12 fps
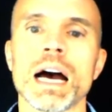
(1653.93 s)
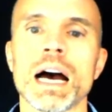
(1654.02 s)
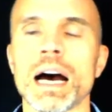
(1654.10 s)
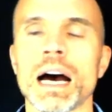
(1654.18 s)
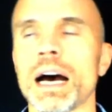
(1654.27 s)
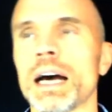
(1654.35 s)

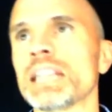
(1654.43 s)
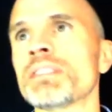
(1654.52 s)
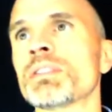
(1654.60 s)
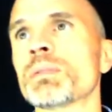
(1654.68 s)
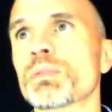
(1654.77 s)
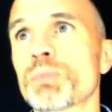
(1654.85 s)

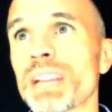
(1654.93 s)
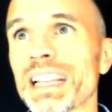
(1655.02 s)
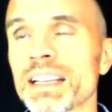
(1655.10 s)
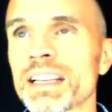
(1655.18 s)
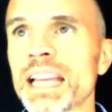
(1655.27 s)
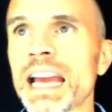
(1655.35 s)
Even with
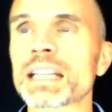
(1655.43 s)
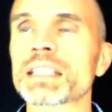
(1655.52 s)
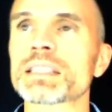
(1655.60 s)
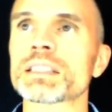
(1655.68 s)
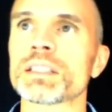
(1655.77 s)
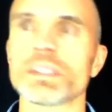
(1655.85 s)
written
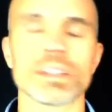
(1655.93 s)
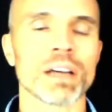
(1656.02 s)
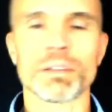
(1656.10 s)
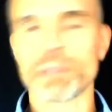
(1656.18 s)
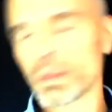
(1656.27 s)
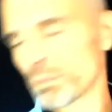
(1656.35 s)
text,
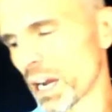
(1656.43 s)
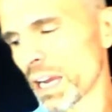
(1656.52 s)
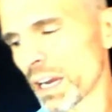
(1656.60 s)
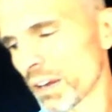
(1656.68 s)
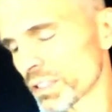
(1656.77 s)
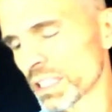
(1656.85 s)

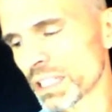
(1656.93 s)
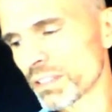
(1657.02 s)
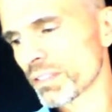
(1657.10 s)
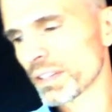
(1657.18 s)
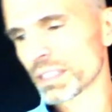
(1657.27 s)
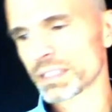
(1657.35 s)
I often
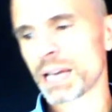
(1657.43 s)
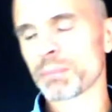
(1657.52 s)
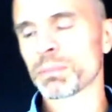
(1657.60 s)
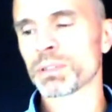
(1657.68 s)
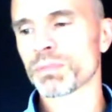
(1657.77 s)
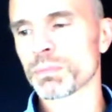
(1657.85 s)
give
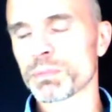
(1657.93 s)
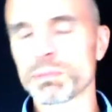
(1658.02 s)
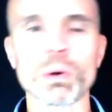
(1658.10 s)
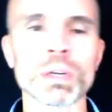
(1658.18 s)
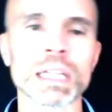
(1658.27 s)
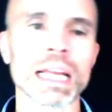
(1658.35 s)
examples from
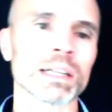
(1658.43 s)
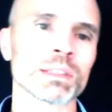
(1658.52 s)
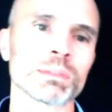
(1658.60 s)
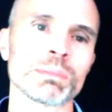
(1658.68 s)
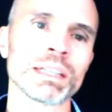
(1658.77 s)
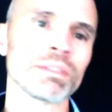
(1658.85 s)
spoken
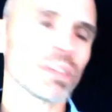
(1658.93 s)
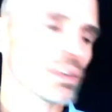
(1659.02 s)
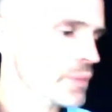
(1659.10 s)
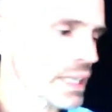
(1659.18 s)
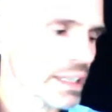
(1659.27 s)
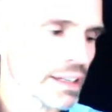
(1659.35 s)
language, but even
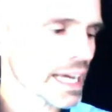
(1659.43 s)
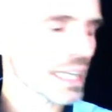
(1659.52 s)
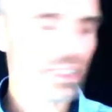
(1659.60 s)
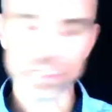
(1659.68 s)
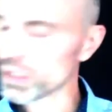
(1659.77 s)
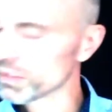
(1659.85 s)
in written
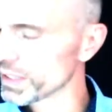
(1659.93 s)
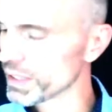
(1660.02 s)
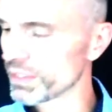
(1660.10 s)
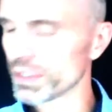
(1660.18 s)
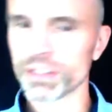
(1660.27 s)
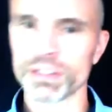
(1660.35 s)
text, all of
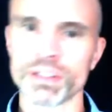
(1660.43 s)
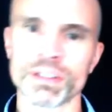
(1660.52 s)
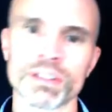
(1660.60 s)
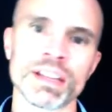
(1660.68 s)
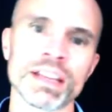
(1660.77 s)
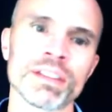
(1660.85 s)
these things
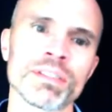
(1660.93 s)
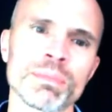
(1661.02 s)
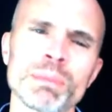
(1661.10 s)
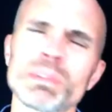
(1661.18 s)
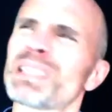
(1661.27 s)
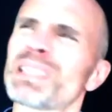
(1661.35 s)
exist.
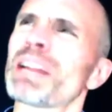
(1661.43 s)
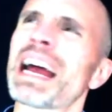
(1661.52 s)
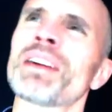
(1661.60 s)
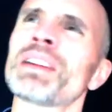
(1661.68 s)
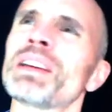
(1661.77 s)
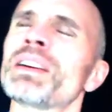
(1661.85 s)
People say, but
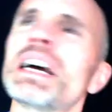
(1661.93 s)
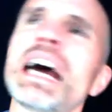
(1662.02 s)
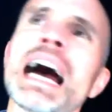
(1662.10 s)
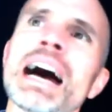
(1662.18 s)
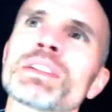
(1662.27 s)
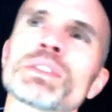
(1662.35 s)
how
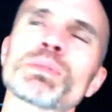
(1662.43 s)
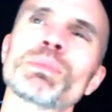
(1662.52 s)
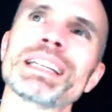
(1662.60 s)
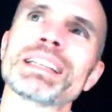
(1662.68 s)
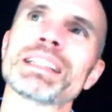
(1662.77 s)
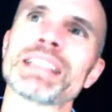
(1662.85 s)
does a
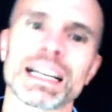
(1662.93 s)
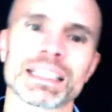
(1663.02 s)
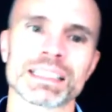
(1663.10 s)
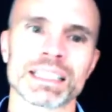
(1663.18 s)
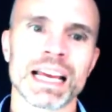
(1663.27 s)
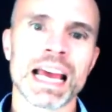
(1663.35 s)
written
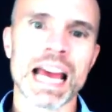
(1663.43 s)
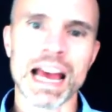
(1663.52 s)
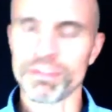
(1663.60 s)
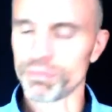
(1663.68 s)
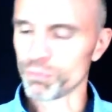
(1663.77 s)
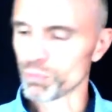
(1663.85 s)
text
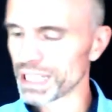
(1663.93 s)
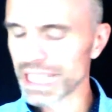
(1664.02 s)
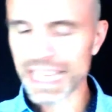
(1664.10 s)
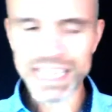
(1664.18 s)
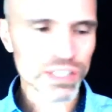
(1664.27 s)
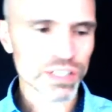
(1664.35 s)
have
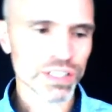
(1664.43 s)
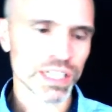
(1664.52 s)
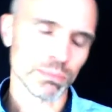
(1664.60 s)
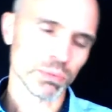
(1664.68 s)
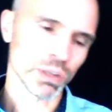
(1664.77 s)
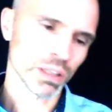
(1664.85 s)

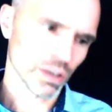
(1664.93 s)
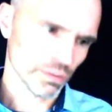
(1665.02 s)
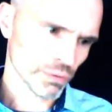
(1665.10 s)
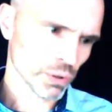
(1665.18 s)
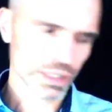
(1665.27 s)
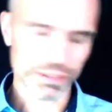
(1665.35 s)
relationship? Well,
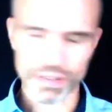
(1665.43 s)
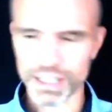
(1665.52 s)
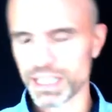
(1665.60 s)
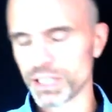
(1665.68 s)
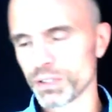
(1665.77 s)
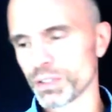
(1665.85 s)
of course, if I
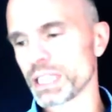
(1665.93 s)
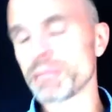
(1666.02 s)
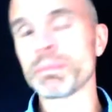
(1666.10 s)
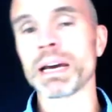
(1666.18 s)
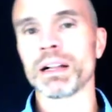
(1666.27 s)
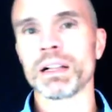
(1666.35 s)
send you an
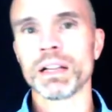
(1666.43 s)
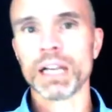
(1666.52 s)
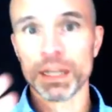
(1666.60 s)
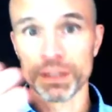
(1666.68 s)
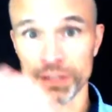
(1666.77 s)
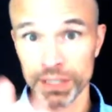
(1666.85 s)
email
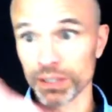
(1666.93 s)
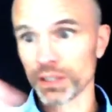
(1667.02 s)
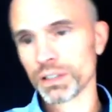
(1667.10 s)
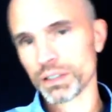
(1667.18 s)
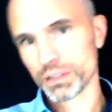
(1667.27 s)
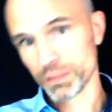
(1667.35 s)

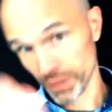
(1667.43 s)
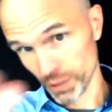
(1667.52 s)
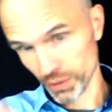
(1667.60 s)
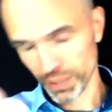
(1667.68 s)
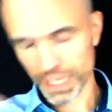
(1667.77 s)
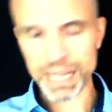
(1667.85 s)
to
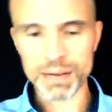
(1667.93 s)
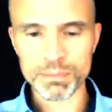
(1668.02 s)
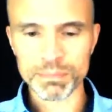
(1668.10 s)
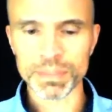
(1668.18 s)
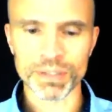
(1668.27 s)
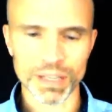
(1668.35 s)
your
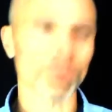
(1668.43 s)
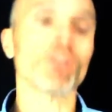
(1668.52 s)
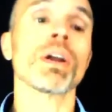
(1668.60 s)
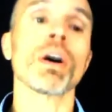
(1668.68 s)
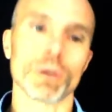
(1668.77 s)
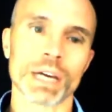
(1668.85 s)
name, you say,
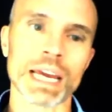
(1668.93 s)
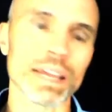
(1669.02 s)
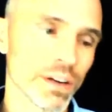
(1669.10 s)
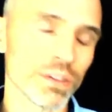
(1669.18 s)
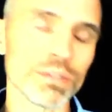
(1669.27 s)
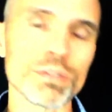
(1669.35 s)
well, oh,
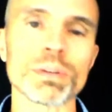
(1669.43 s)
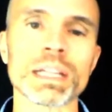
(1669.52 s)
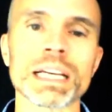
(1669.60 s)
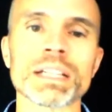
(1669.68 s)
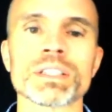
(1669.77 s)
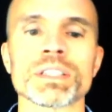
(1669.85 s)
okay, there's the
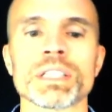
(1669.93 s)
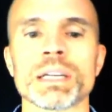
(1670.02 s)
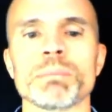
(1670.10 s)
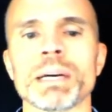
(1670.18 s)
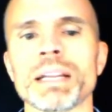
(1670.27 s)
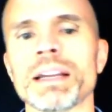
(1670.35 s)

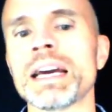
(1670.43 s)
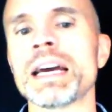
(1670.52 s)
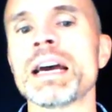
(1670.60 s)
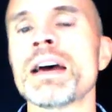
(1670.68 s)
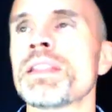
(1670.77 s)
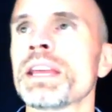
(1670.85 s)
relationship. But
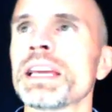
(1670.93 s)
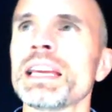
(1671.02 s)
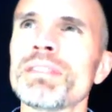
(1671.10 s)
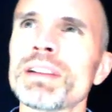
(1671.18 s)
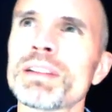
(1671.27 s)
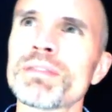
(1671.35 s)
think
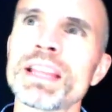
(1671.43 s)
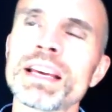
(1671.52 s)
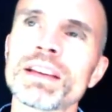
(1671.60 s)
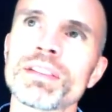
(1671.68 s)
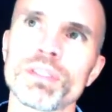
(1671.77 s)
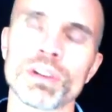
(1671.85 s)
even of
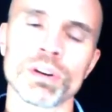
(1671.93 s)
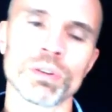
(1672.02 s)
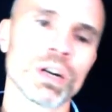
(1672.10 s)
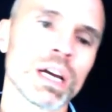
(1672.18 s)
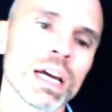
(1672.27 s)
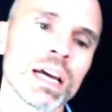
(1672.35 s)
this, you
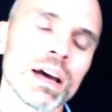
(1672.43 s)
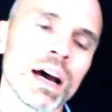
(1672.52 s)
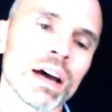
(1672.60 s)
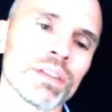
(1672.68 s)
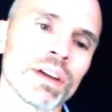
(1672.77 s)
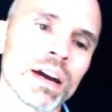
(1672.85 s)
know,
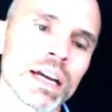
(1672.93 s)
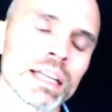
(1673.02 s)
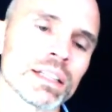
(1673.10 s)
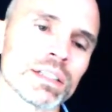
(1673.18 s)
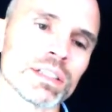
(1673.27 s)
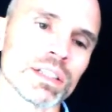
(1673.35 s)
a
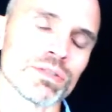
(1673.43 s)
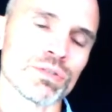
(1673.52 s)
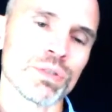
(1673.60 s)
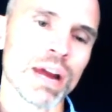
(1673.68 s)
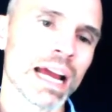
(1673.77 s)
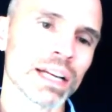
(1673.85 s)
sign that says
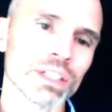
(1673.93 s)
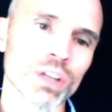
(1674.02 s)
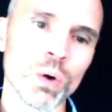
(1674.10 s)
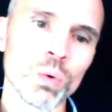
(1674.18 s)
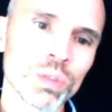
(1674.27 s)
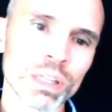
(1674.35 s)
trash
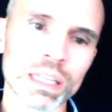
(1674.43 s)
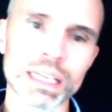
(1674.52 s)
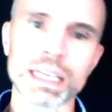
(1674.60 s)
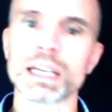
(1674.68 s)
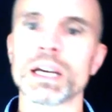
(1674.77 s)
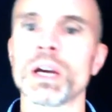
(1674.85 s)

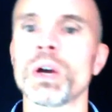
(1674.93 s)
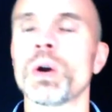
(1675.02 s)
only.